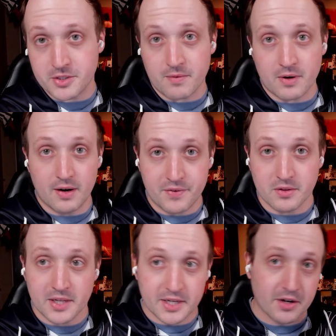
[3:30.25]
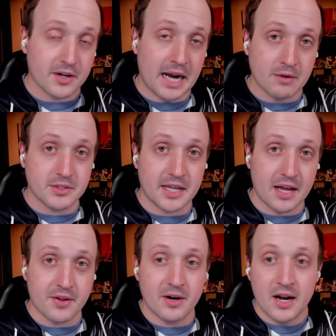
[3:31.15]
server if you link your accounts
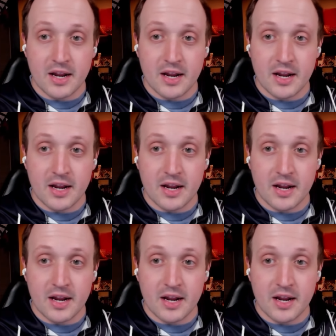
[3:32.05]
together.